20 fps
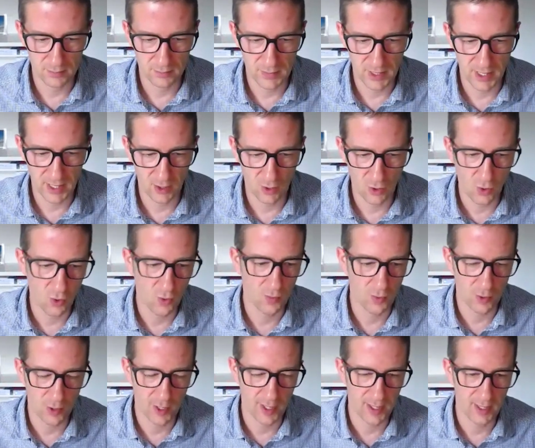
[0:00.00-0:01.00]

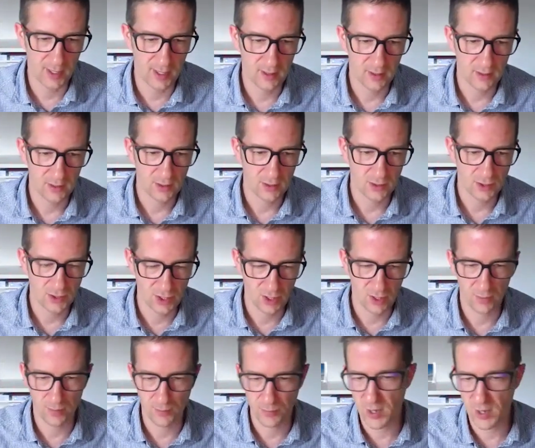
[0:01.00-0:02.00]
incorporate
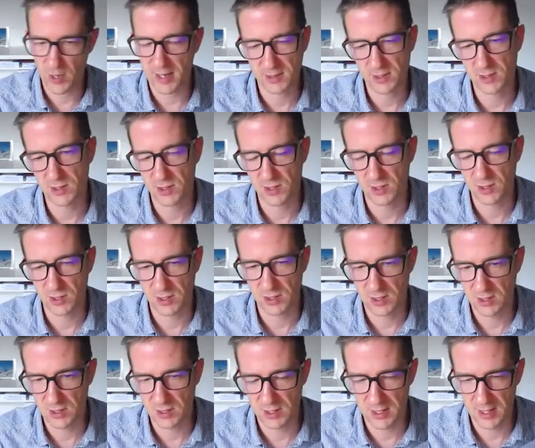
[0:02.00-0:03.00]
certain practices
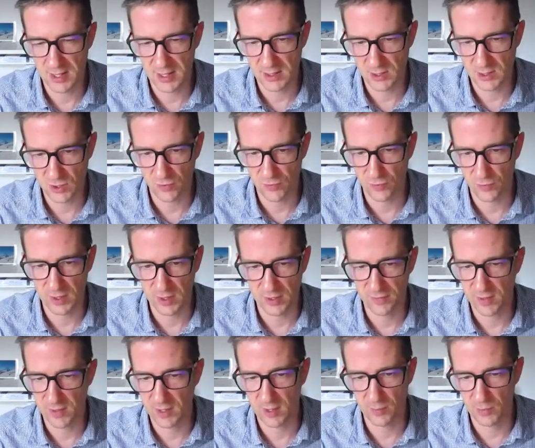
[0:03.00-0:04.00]
into their software
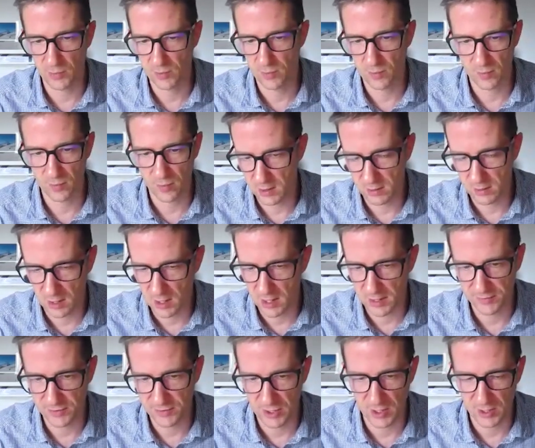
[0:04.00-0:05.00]
development life
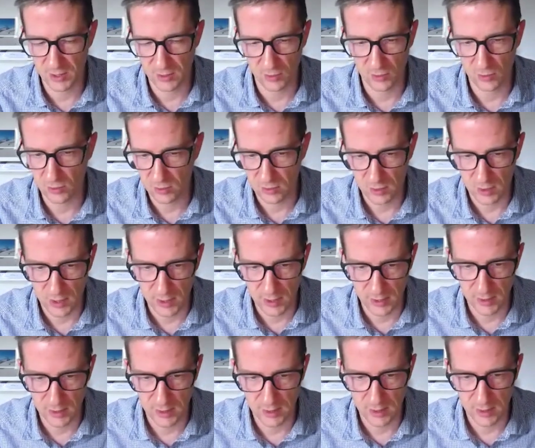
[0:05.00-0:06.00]
cycle
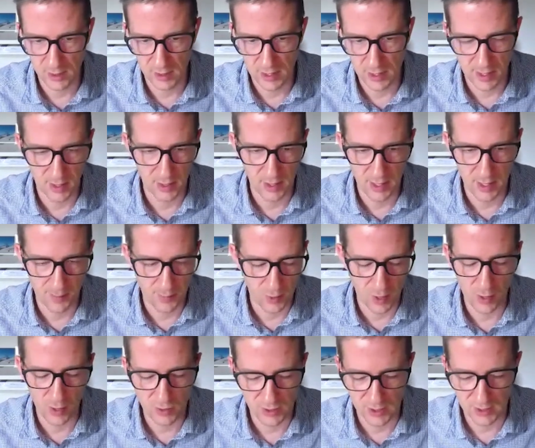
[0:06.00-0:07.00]
and their
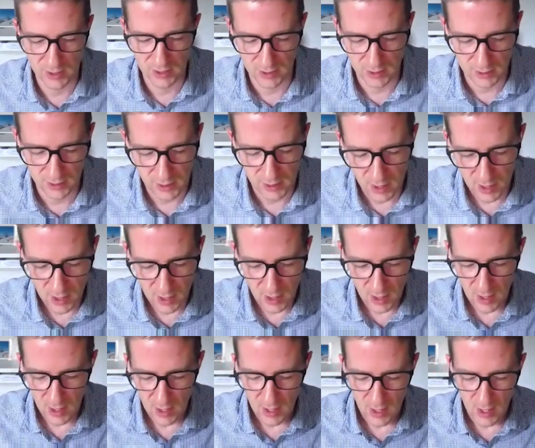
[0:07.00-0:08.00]
processes.
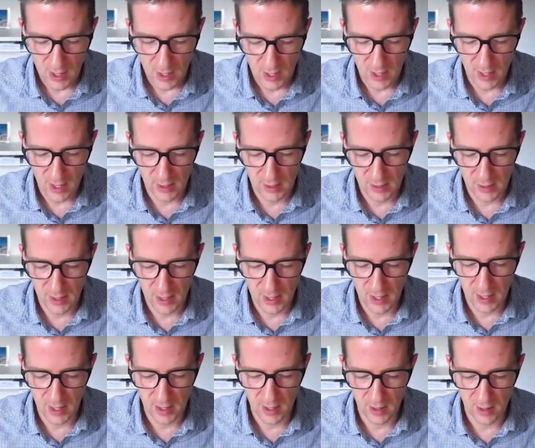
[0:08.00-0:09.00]

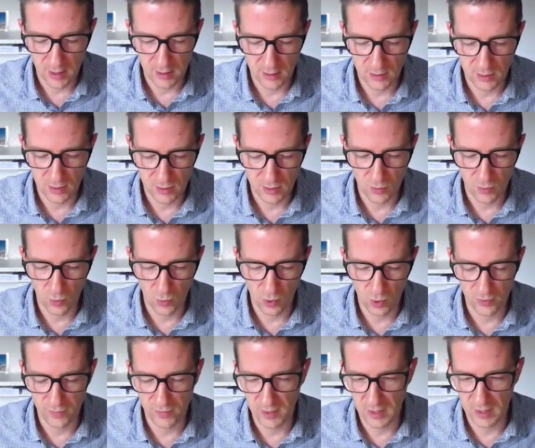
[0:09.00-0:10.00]
And one
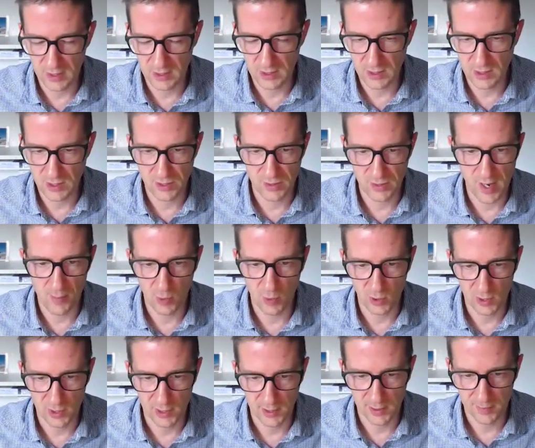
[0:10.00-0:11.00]
of these is threat
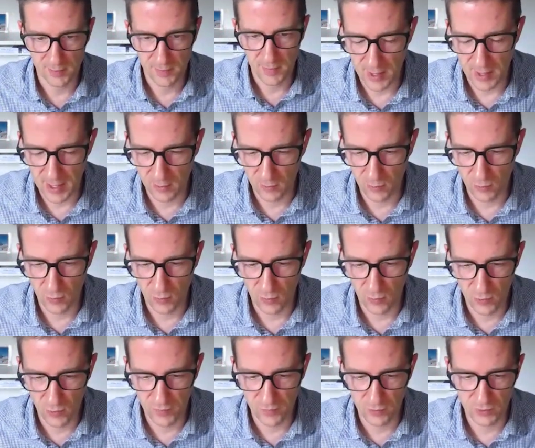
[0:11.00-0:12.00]
modeling. And
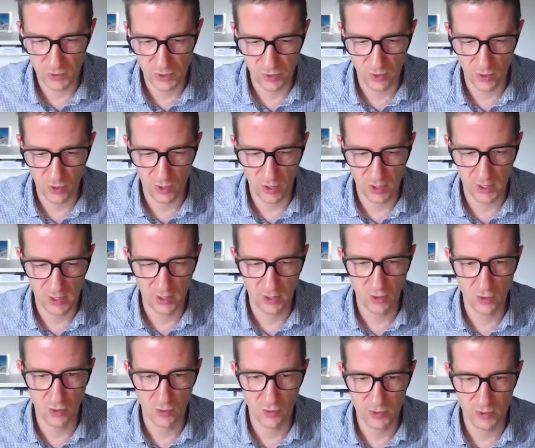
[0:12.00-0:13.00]
we've also got an
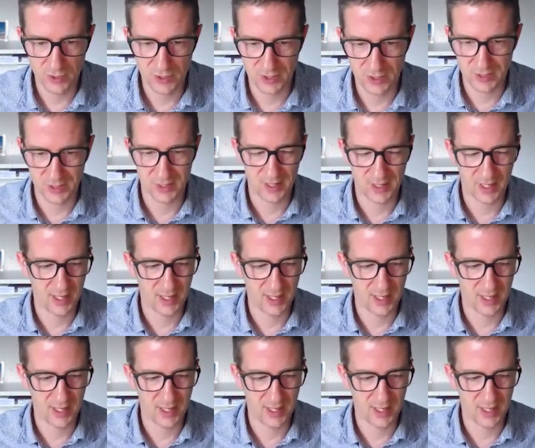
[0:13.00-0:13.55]
enormous